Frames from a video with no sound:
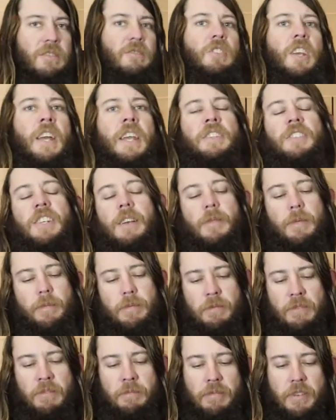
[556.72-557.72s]
change up the
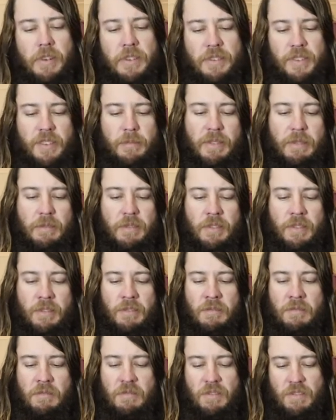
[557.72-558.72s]
brewing process a bit with
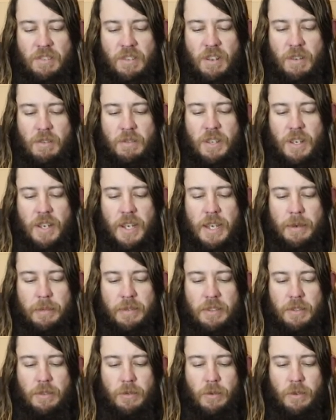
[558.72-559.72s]
the no carb.
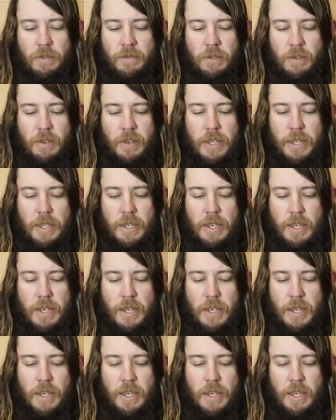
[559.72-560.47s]
It's sort of like